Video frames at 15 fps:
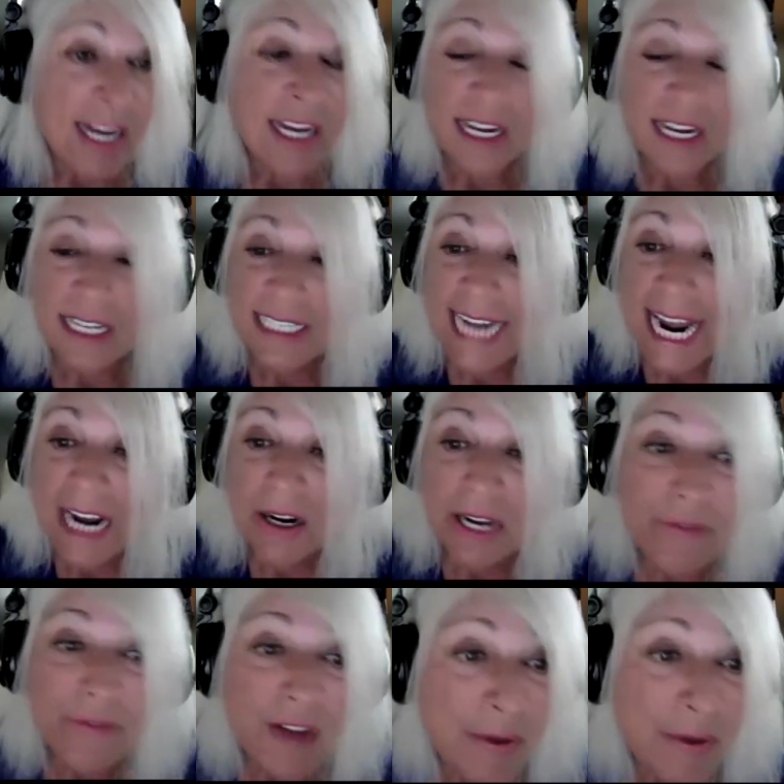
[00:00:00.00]
Now,
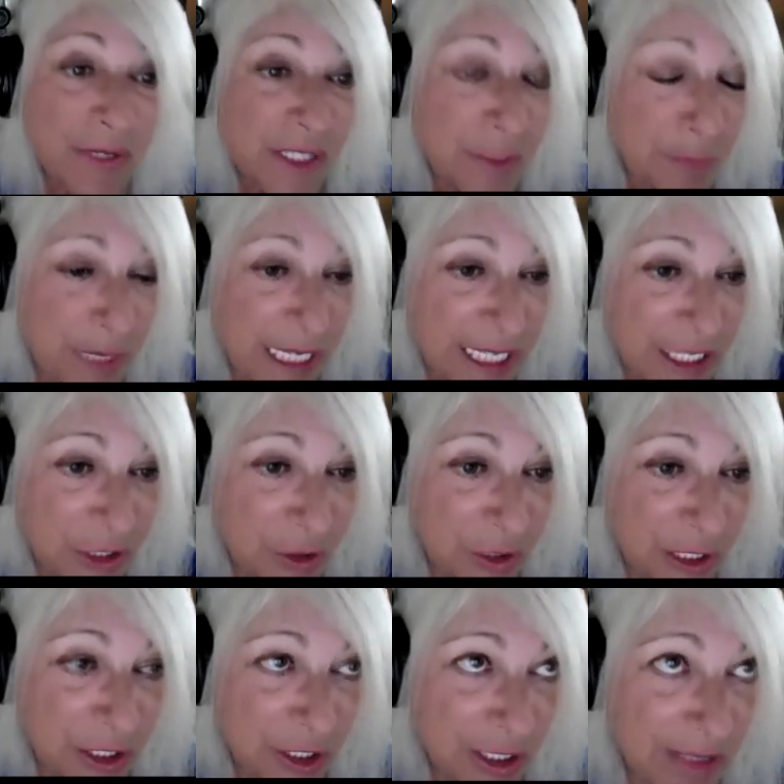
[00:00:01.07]
if I was a
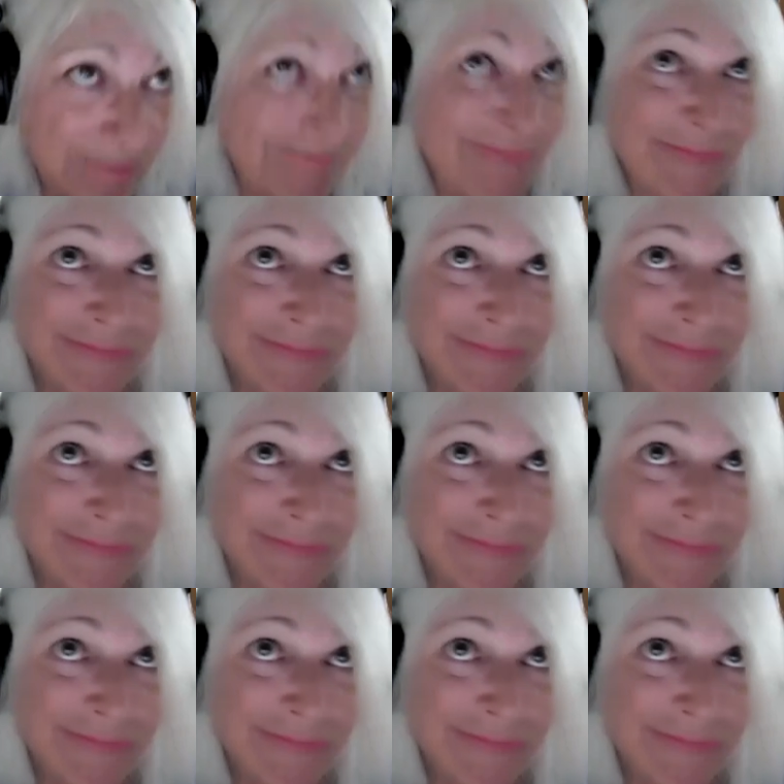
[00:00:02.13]
pediatrician,